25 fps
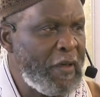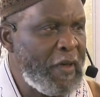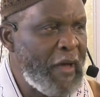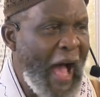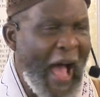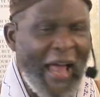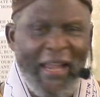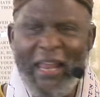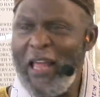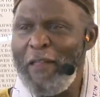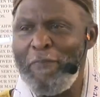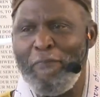
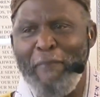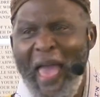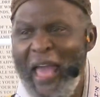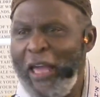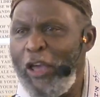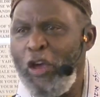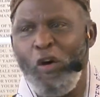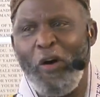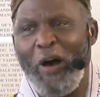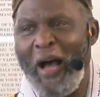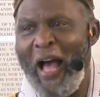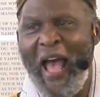I didn't
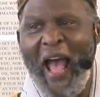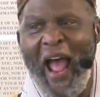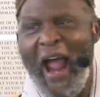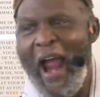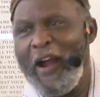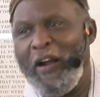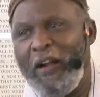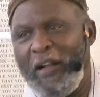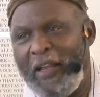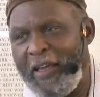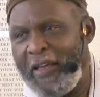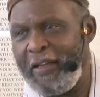make you a
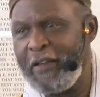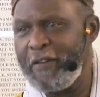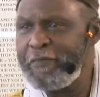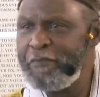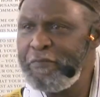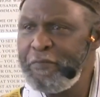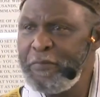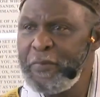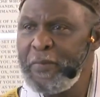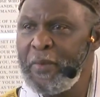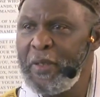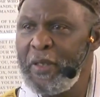hireling.
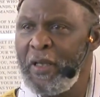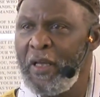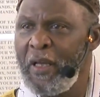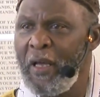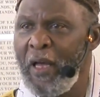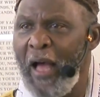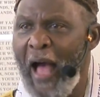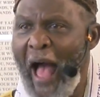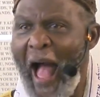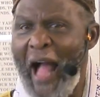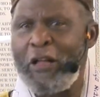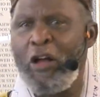
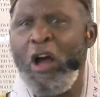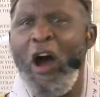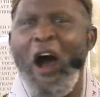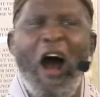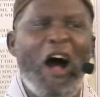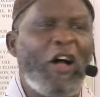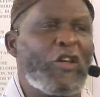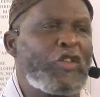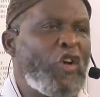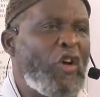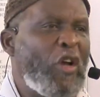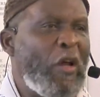Yeah. I
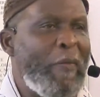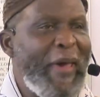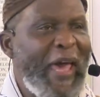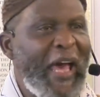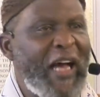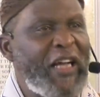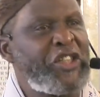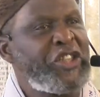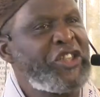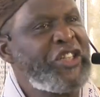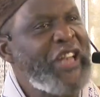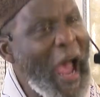called you to be
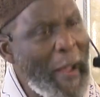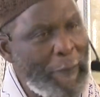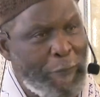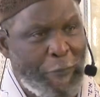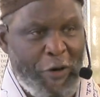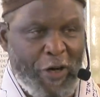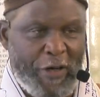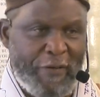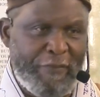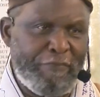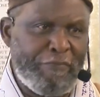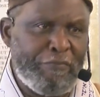a
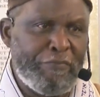shepherd.